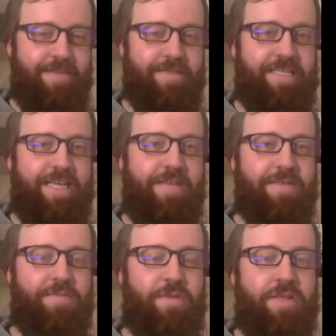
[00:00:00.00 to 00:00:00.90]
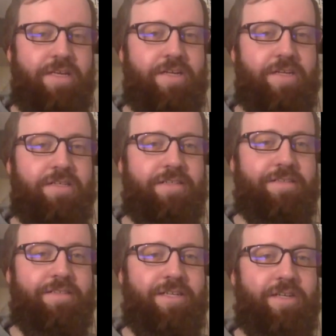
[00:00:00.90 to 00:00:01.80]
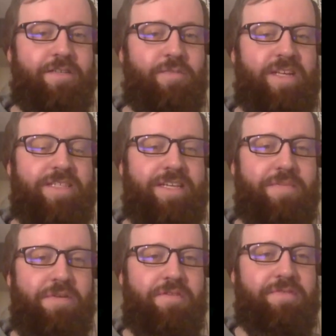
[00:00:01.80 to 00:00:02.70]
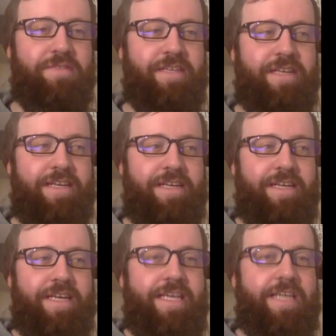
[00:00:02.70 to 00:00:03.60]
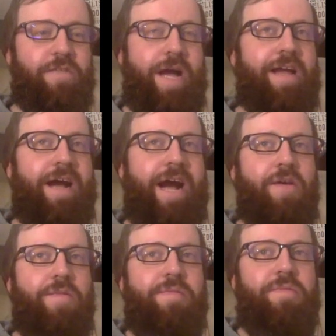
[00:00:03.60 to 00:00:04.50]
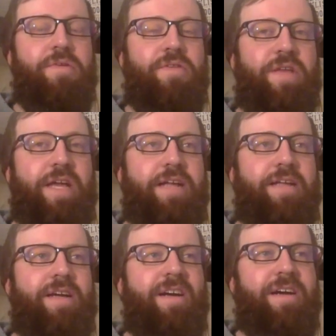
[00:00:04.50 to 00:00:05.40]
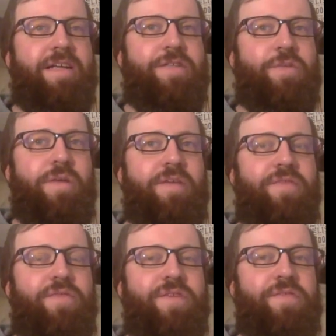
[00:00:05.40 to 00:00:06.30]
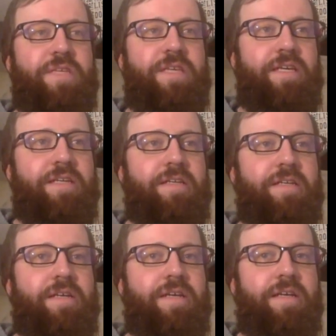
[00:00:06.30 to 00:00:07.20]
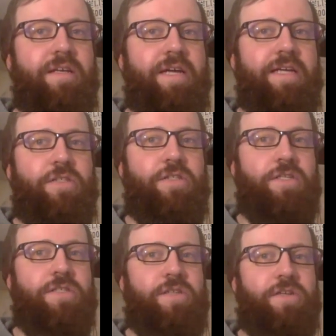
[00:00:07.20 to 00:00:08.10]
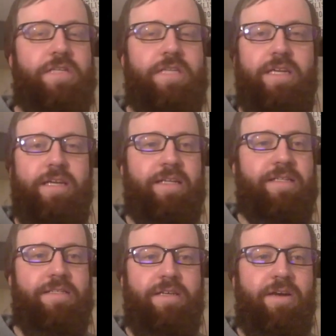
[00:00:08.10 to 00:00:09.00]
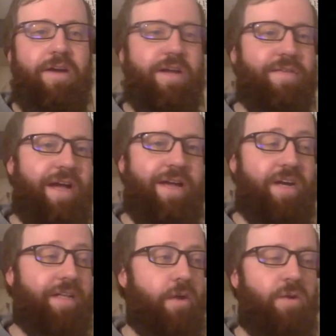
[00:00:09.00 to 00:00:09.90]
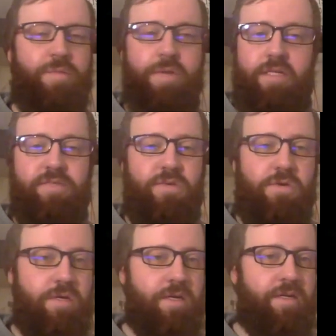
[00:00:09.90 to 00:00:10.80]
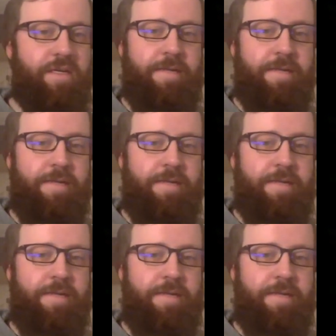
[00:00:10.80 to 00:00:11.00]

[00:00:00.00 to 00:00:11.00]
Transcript: That was yeah, that was probably a good a good way to send him off yeah, so I I remember that uh, in 2015 I had just started getting into all right I finally own a PS4.